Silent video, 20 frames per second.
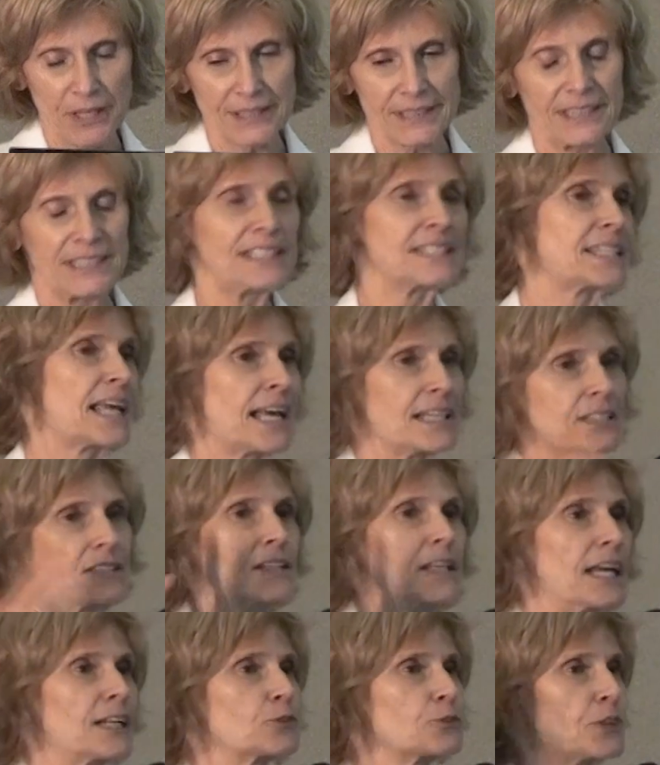But he's
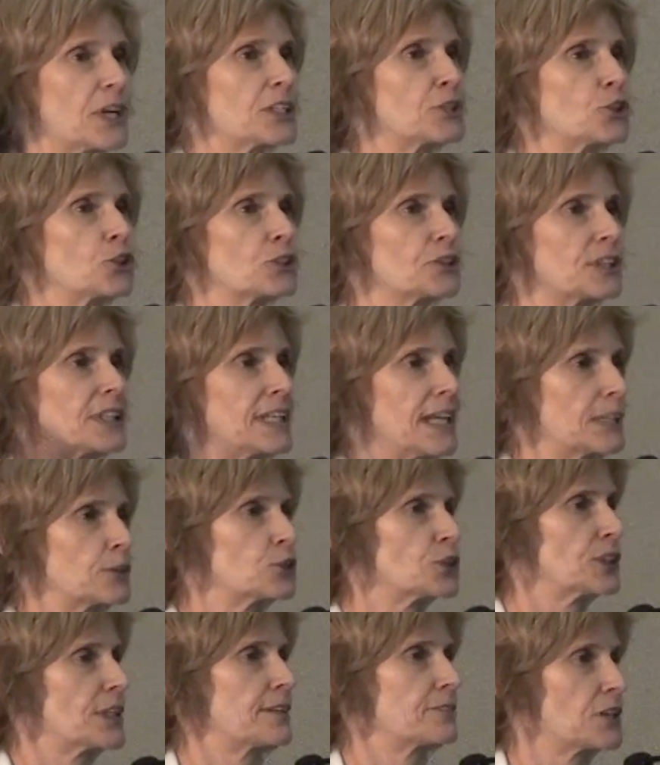asked that regularly. I
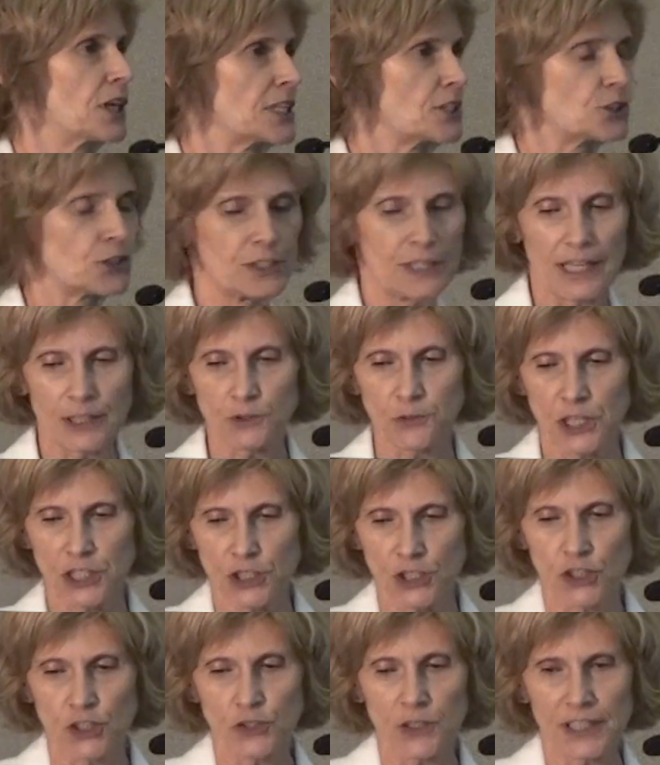could never answer that
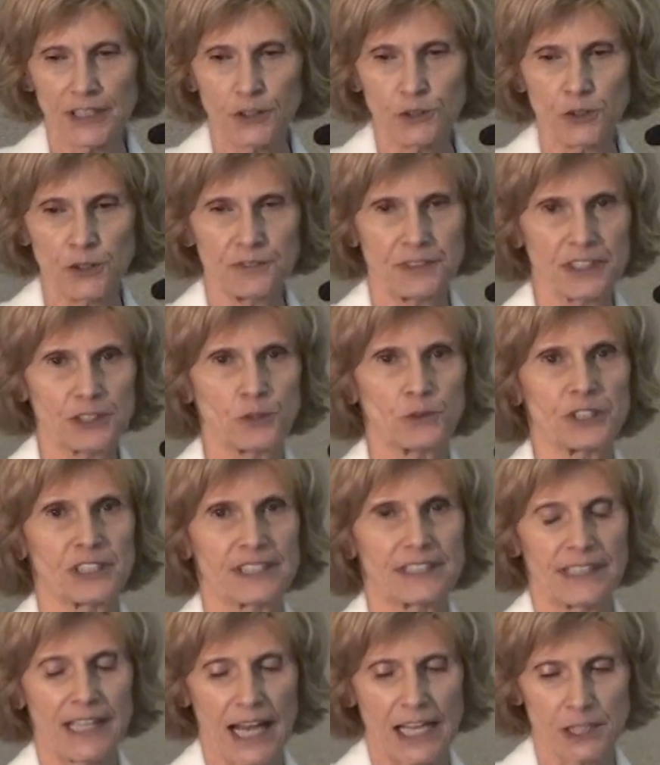question. So I don't know if this
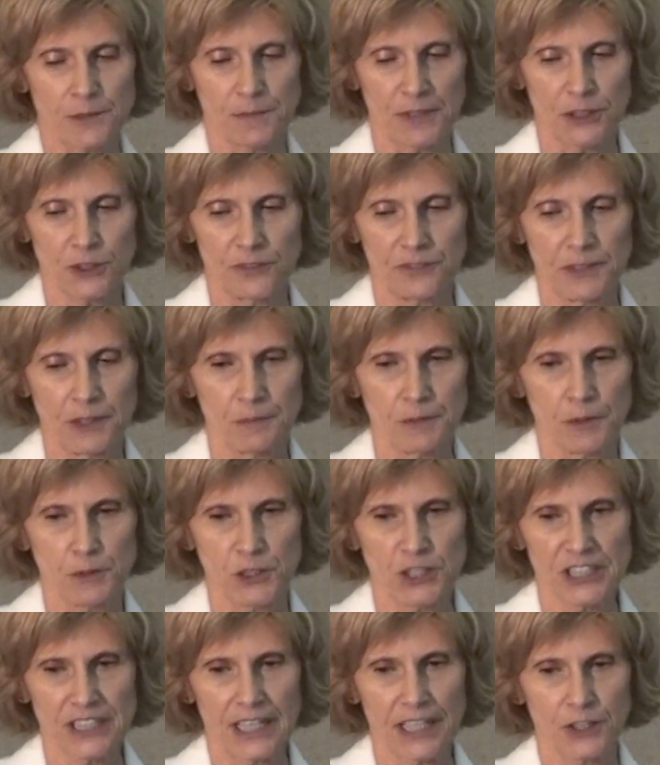was the aspect of him that
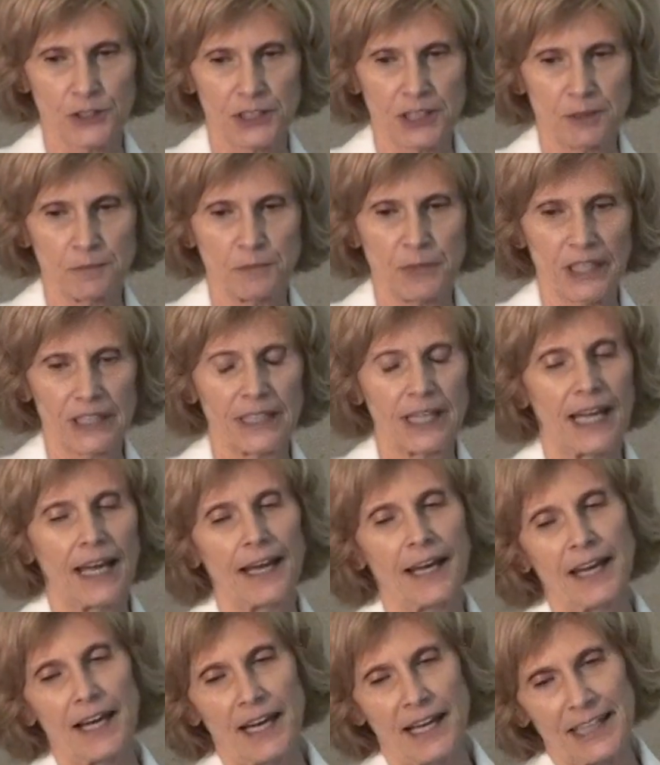was scary, but
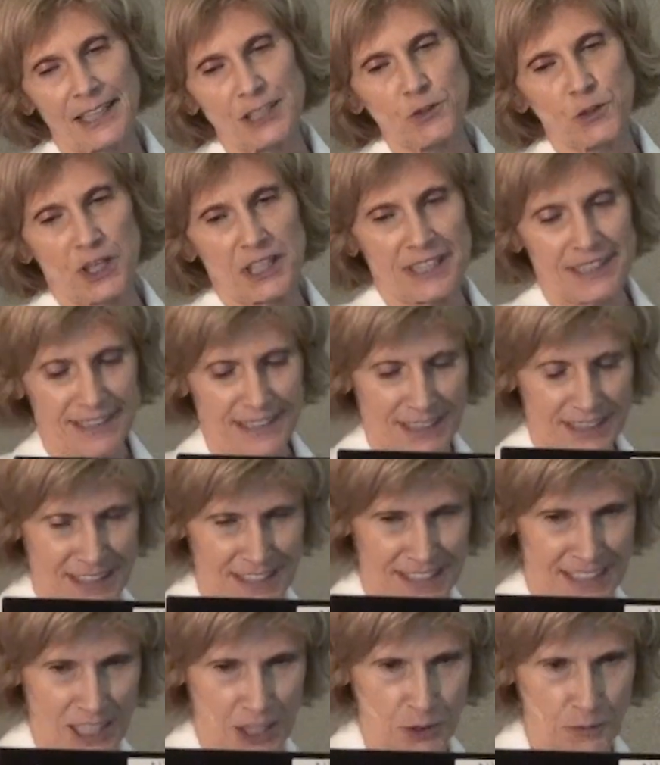anyway, it
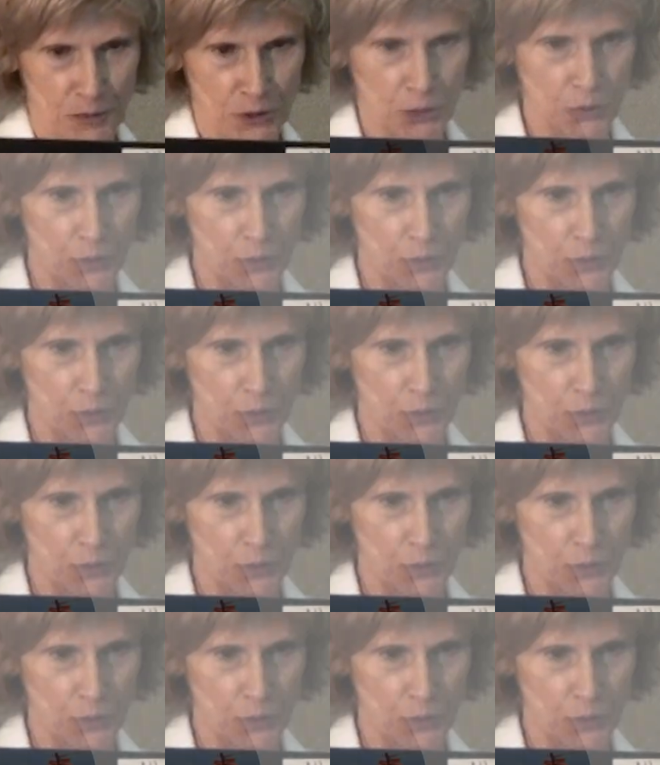didn't scare